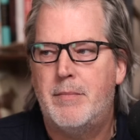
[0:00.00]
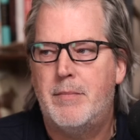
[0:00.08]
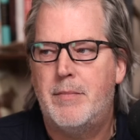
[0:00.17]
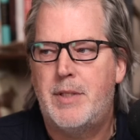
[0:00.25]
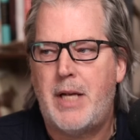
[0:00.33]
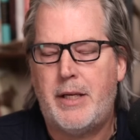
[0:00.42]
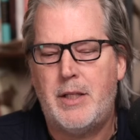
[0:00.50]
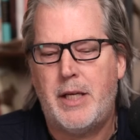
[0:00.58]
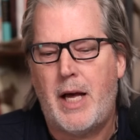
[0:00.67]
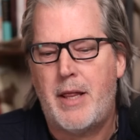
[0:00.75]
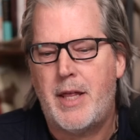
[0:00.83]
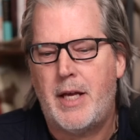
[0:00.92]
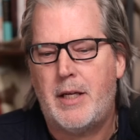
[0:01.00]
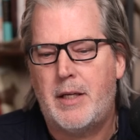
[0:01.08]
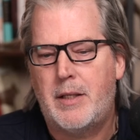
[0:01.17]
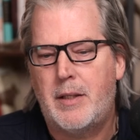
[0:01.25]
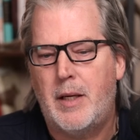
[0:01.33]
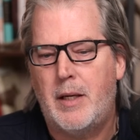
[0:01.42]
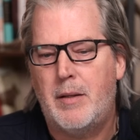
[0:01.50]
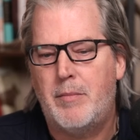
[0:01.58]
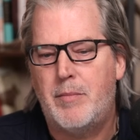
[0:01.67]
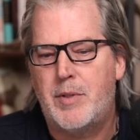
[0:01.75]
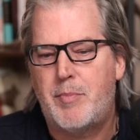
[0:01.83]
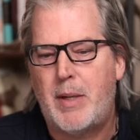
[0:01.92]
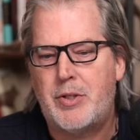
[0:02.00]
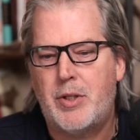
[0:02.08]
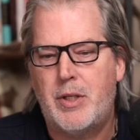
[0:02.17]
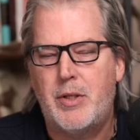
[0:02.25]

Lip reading: Secondly, I think, especially